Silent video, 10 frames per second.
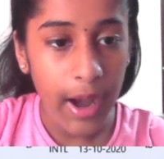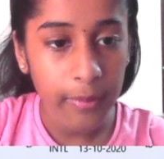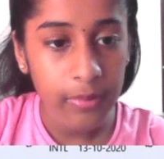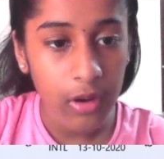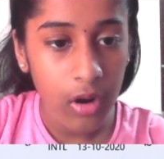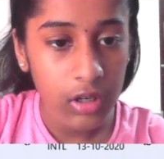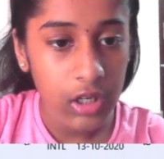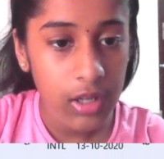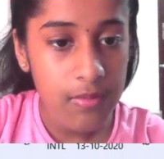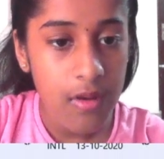
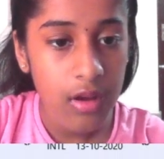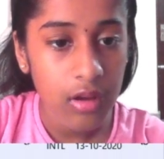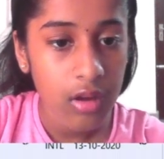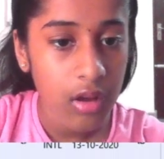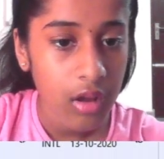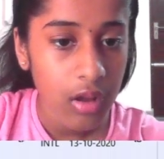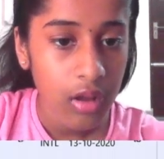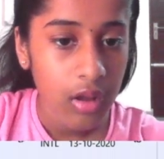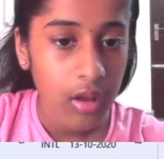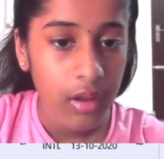Matplotlib
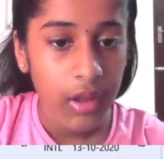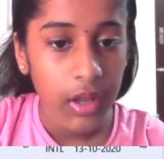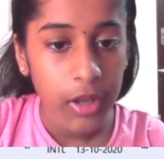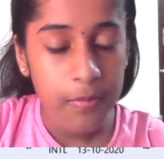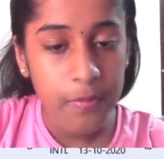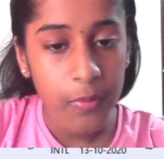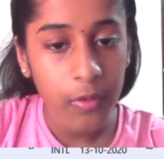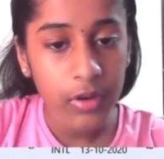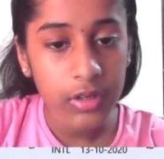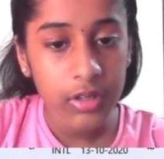
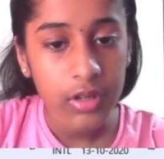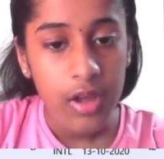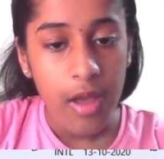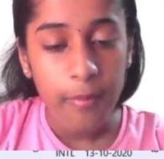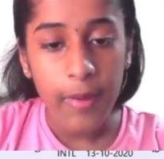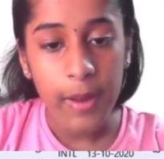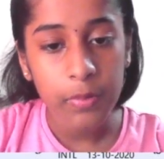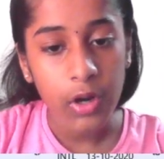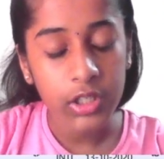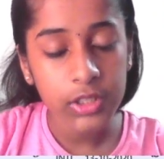import
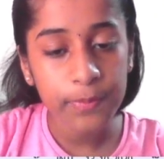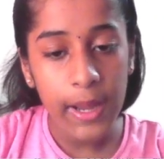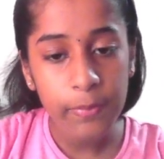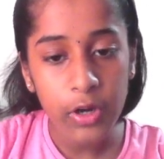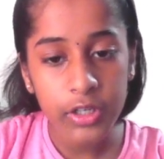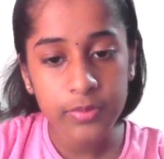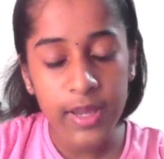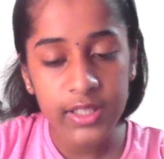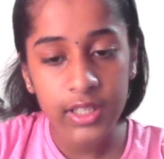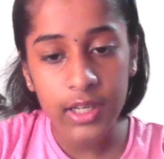pyplot. This pyplot is
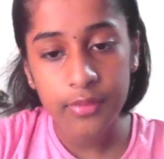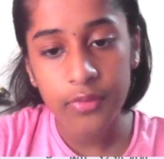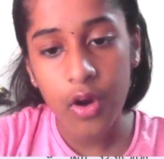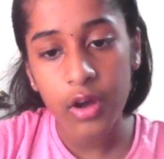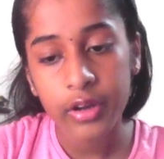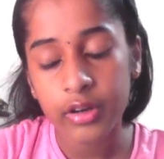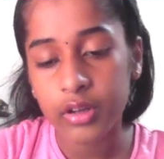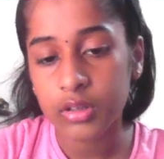basically for